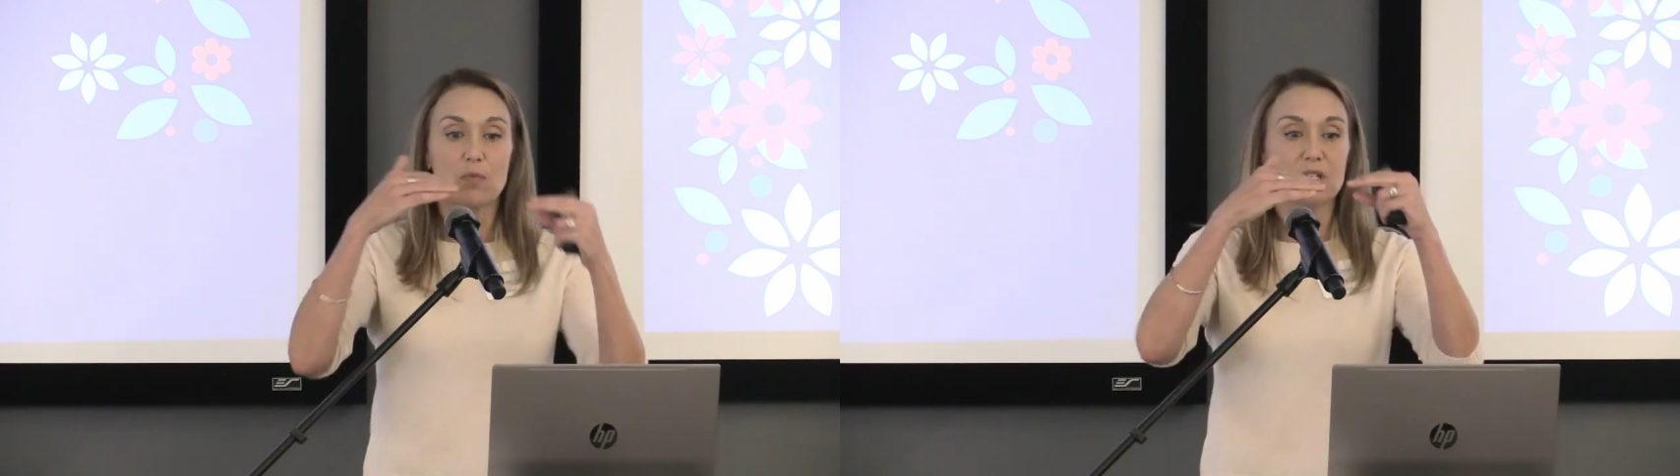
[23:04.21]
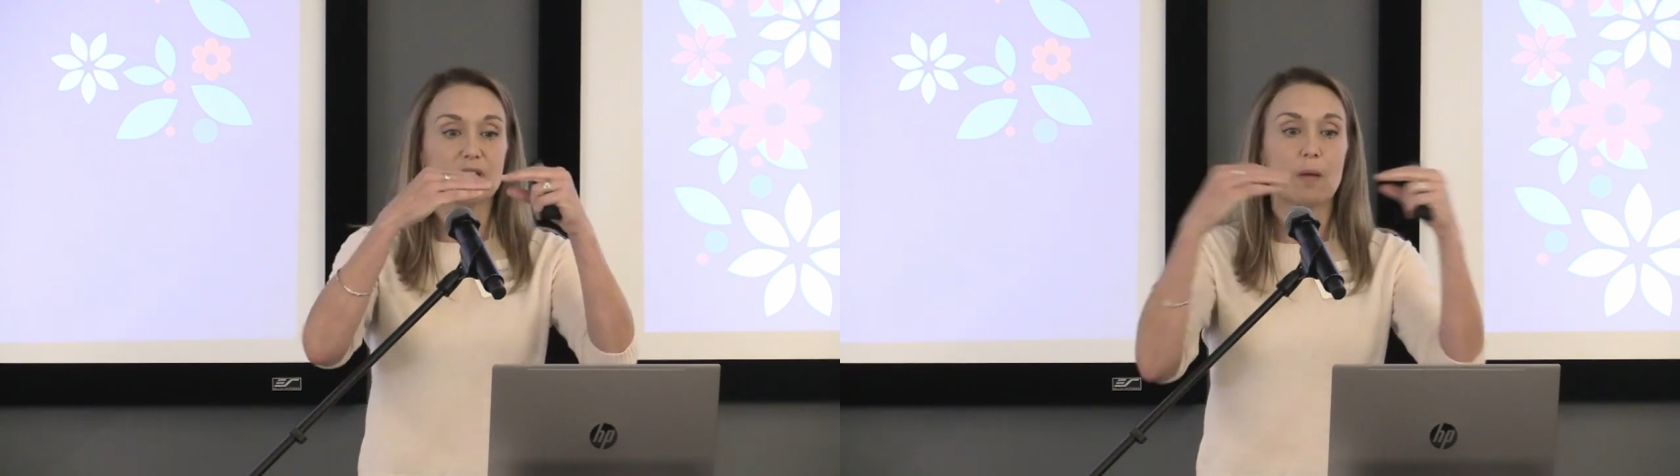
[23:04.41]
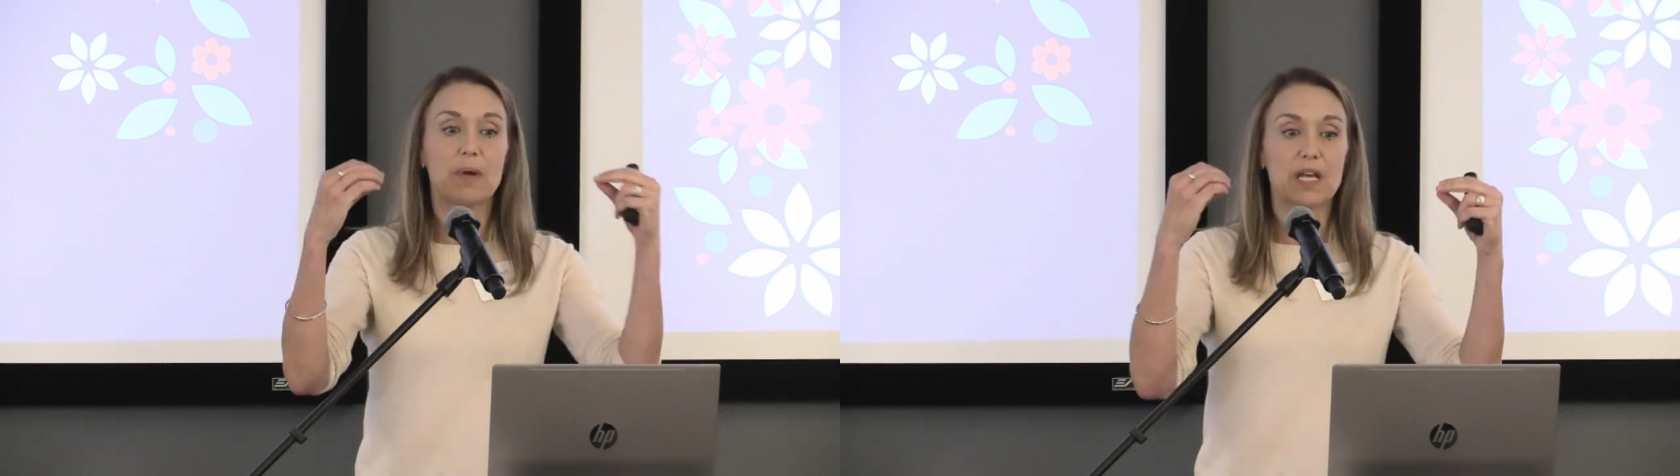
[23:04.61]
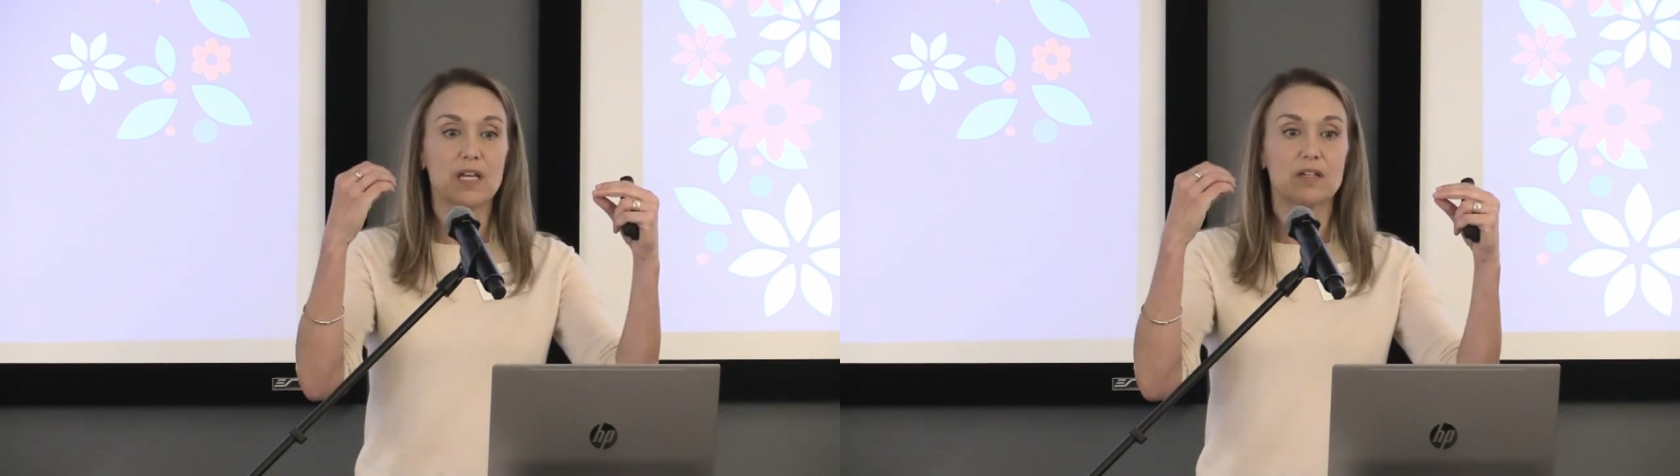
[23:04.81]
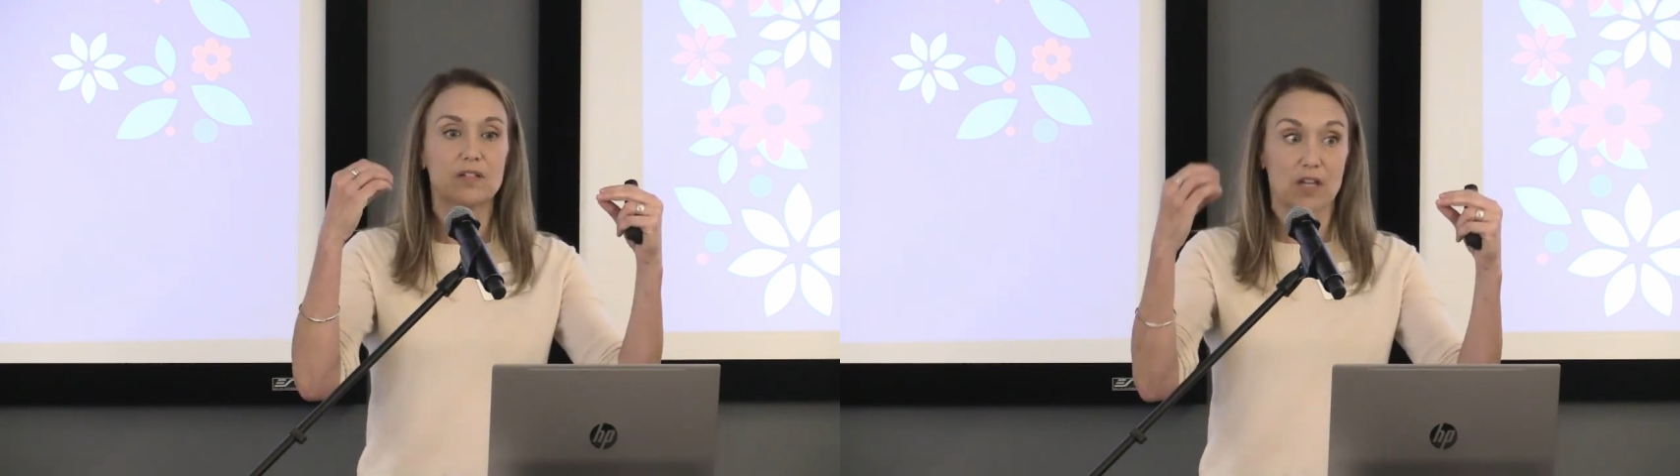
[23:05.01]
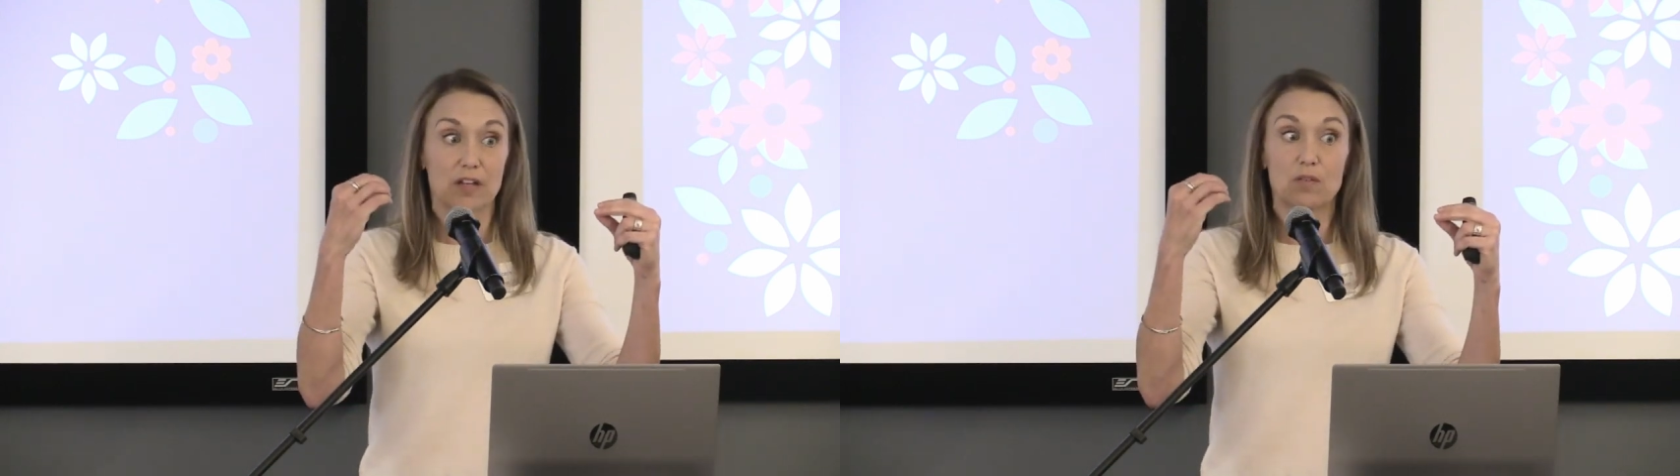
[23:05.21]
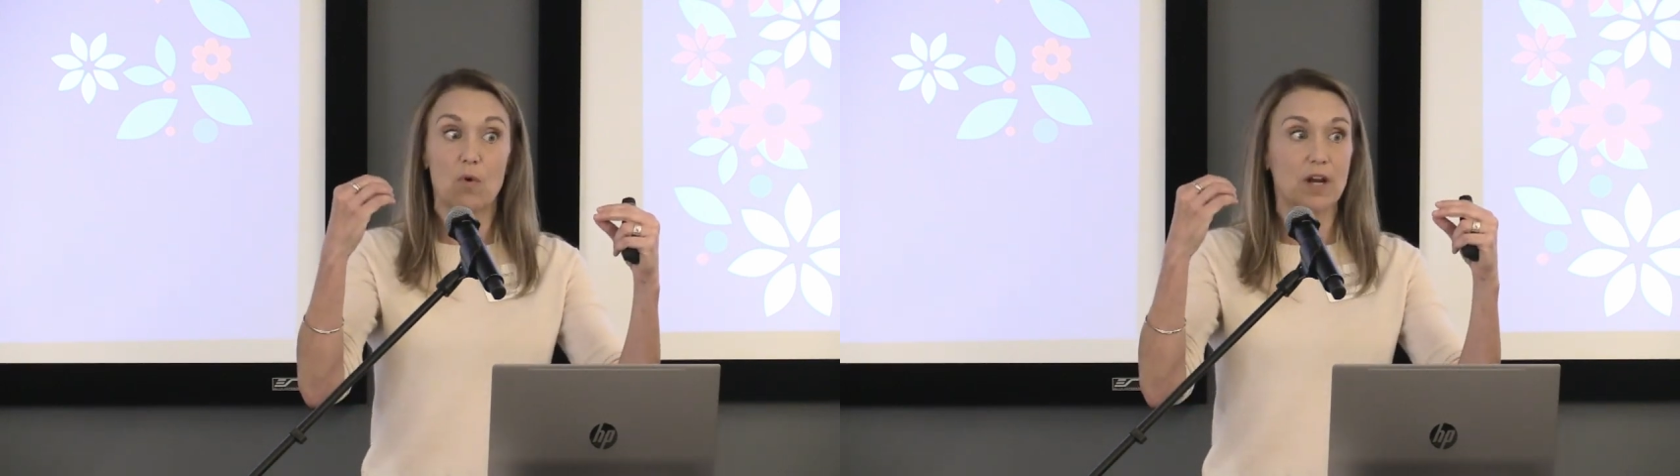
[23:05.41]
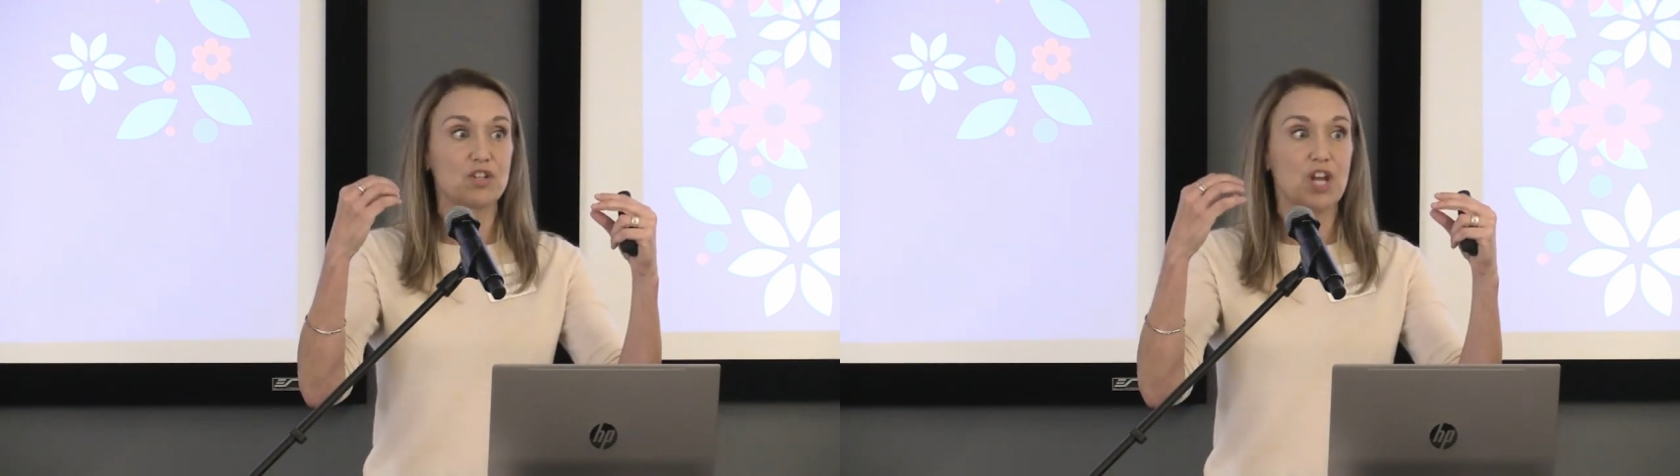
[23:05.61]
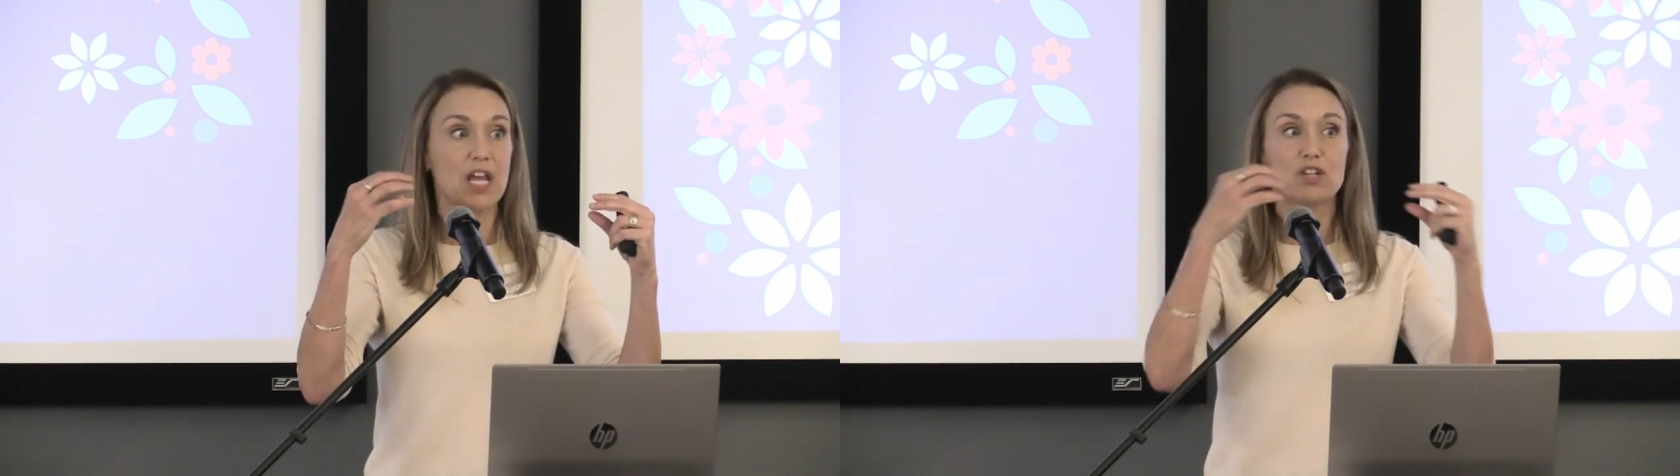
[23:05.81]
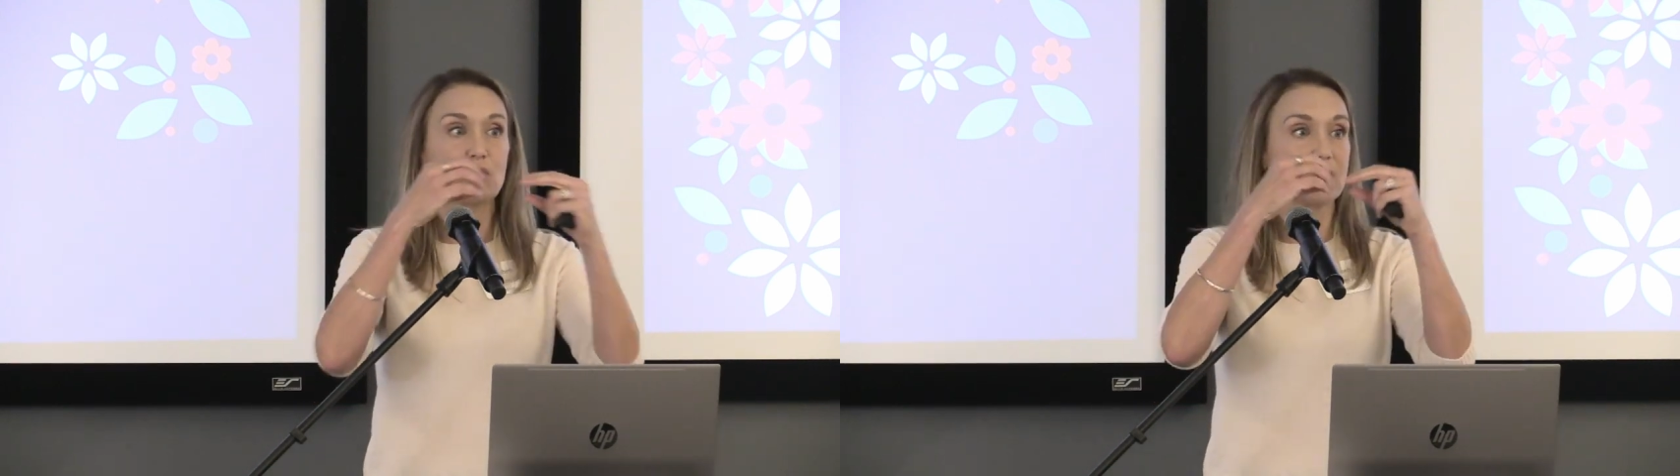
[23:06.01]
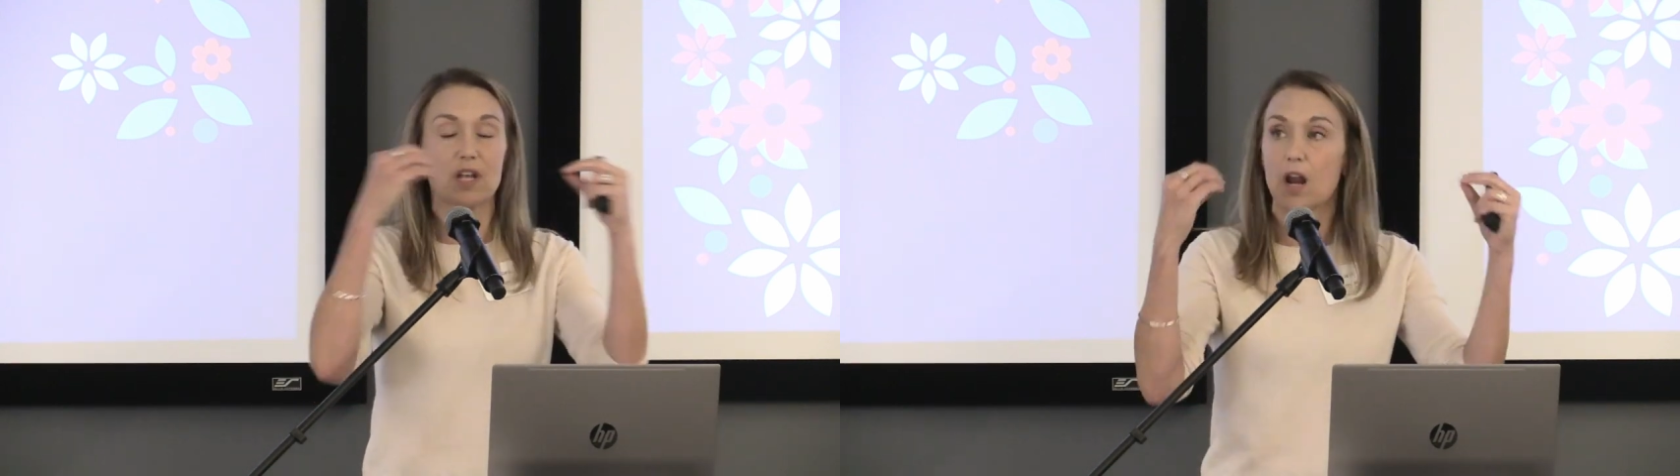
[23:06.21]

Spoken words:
when somebody doesn't want to change or is